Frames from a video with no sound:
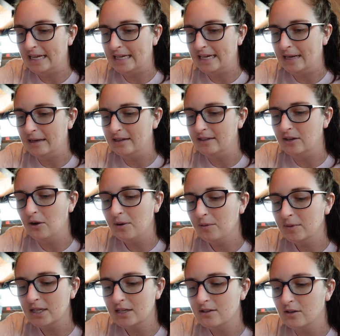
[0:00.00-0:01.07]
and I know
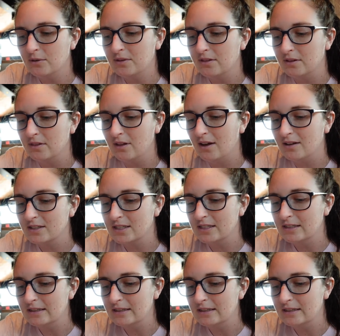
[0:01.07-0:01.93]
I'm gonna go with a lager.